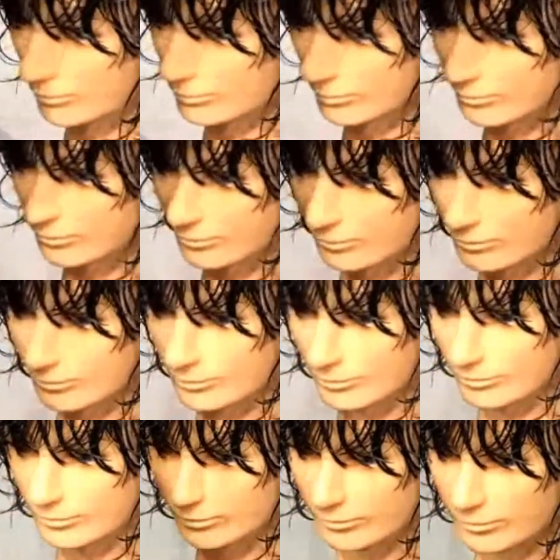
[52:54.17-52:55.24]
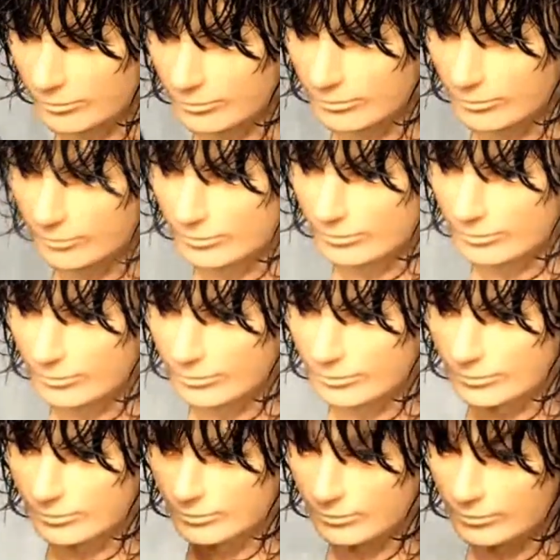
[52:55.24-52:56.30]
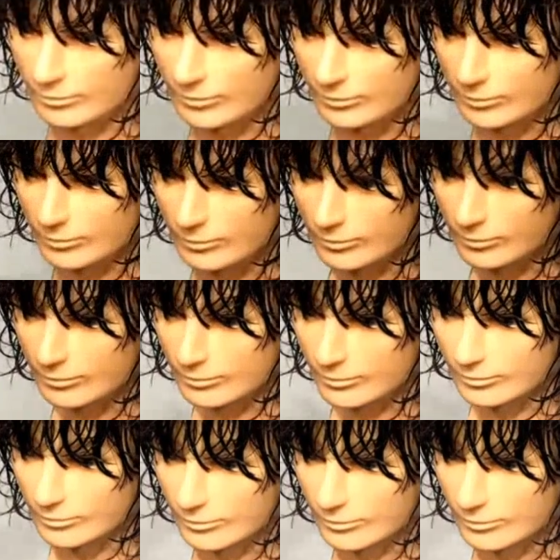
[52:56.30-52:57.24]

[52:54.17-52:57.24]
you know, like it's, you know, you do need to put a dryer on this.